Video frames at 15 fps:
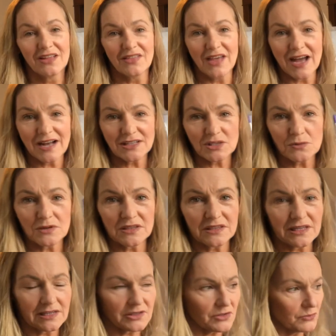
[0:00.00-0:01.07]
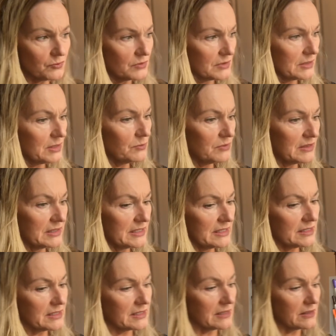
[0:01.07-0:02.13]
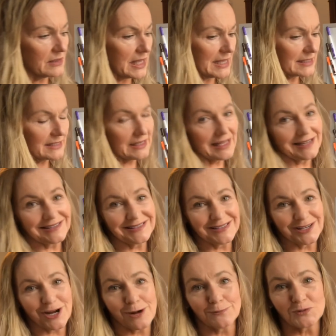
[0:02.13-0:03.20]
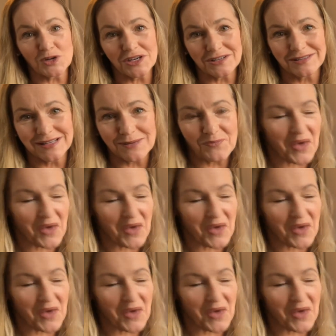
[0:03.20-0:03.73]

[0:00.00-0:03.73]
that's when things are really released and less likely to come trickling